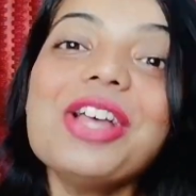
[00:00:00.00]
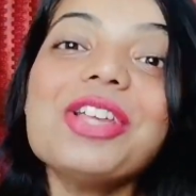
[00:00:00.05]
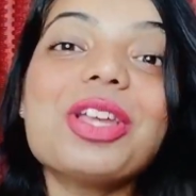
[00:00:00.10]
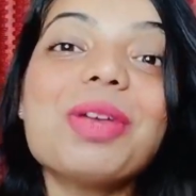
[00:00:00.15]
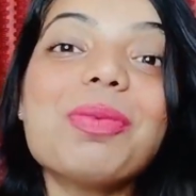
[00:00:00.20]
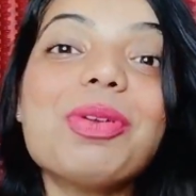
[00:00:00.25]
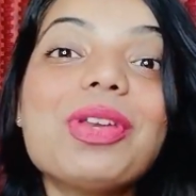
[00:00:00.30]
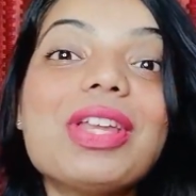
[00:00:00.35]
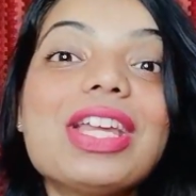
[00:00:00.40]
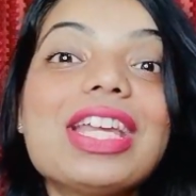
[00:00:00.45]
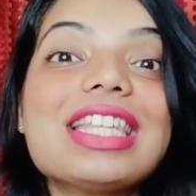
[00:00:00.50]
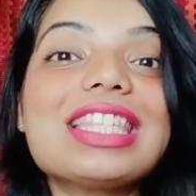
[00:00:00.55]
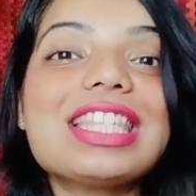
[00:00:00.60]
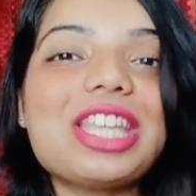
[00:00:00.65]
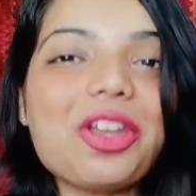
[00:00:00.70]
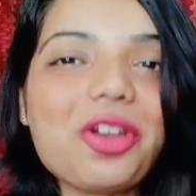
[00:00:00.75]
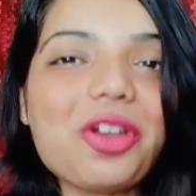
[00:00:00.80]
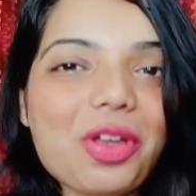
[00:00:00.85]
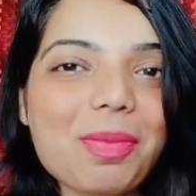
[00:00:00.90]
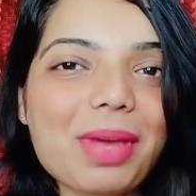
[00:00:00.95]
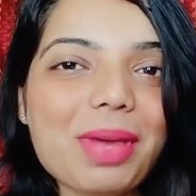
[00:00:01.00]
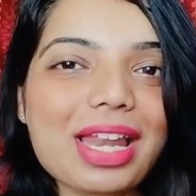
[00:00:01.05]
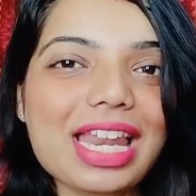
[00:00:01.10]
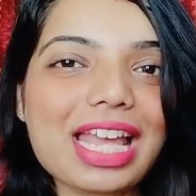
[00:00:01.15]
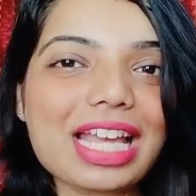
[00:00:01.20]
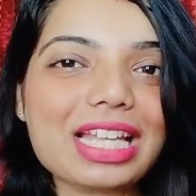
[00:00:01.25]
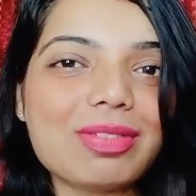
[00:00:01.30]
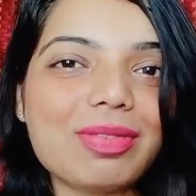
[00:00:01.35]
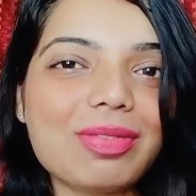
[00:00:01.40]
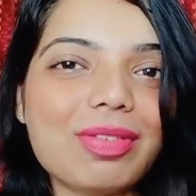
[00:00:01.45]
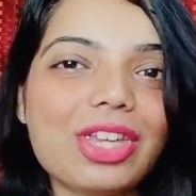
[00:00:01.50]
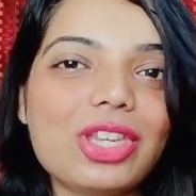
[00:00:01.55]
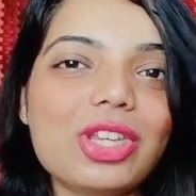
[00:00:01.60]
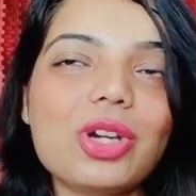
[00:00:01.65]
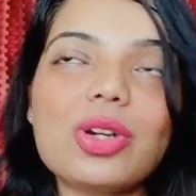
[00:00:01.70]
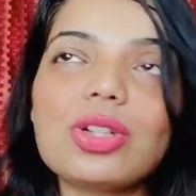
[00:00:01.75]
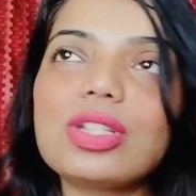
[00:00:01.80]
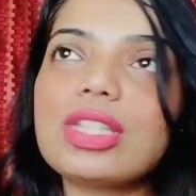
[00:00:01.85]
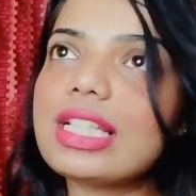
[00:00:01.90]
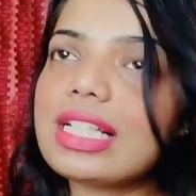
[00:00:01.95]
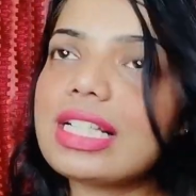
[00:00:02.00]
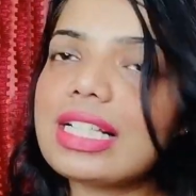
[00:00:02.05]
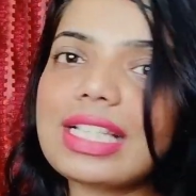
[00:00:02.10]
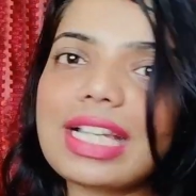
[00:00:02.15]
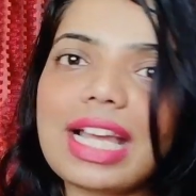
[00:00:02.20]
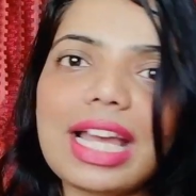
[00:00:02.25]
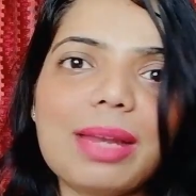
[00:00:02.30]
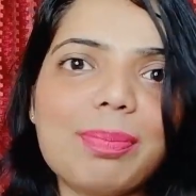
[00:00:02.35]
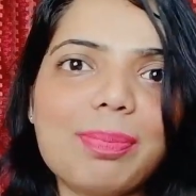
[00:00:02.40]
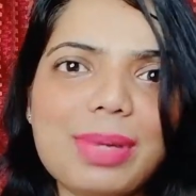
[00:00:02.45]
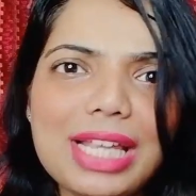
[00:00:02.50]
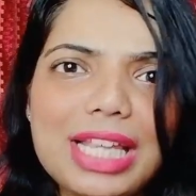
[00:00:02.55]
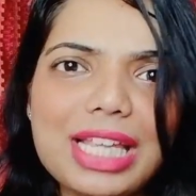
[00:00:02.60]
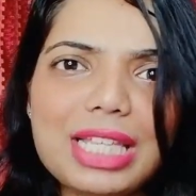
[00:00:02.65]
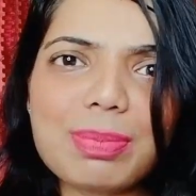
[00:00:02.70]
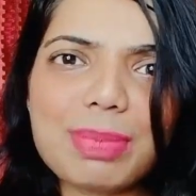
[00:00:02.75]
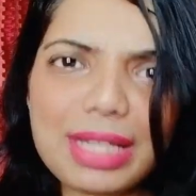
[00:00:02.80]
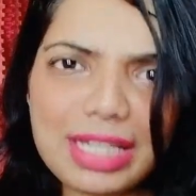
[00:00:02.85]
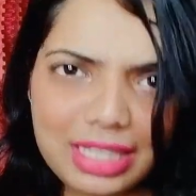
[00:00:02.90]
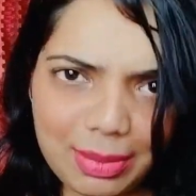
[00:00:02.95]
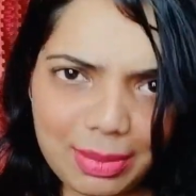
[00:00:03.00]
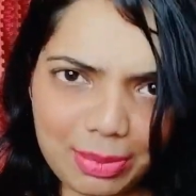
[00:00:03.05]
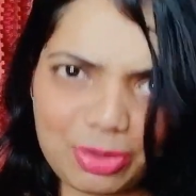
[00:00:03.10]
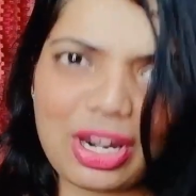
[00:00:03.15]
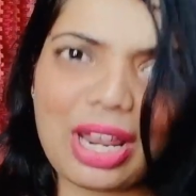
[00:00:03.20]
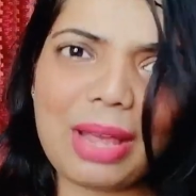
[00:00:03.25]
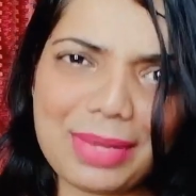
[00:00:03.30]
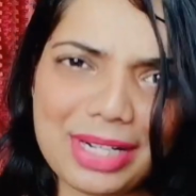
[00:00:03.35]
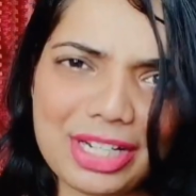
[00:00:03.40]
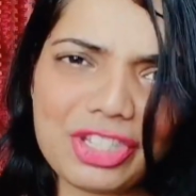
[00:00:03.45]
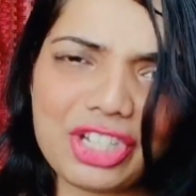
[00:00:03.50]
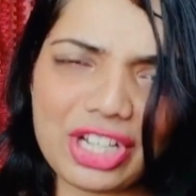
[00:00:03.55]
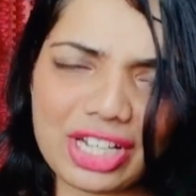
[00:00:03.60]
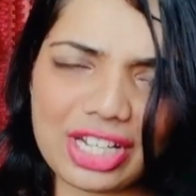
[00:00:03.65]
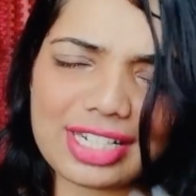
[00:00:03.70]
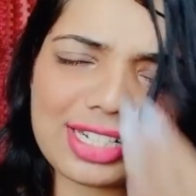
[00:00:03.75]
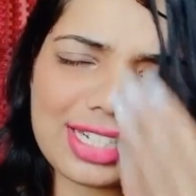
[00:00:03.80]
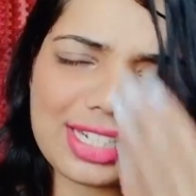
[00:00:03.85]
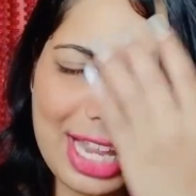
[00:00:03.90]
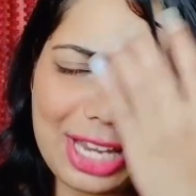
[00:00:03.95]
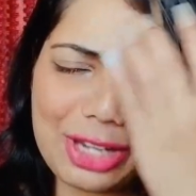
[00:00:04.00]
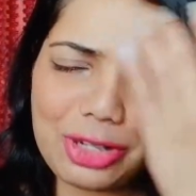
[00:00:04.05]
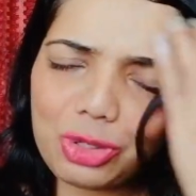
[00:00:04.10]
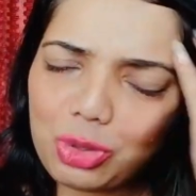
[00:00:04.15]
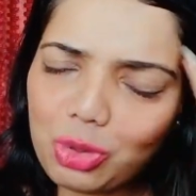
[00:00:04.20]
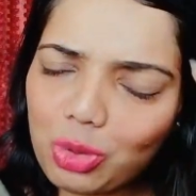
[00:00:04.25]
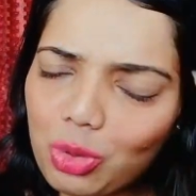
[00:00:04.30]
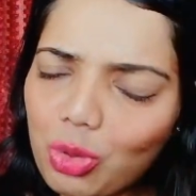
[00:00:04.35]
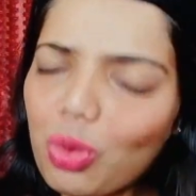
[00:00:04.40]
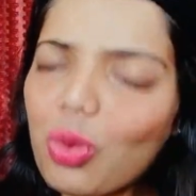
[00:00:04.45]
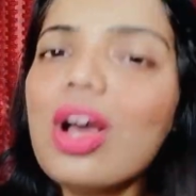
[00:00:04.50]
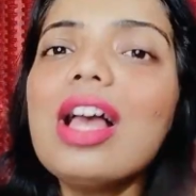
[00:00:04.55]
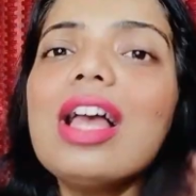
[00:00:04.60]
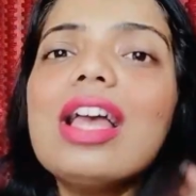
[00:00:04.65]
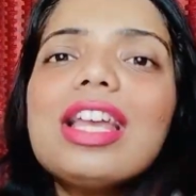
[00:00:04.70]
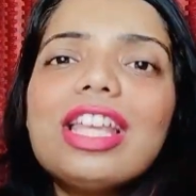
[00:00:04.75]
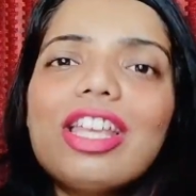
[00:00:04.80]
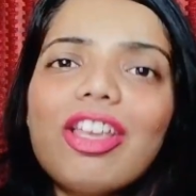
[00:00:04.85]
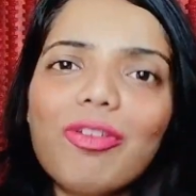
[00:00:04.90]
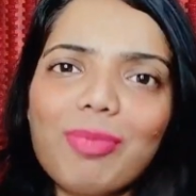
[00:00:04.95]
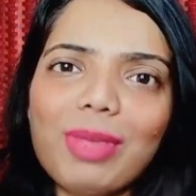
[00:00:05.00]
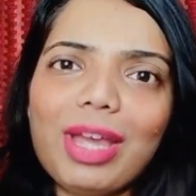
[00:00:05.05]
So beauties, see you in my next video. Till then, please subscribe my channel and do give me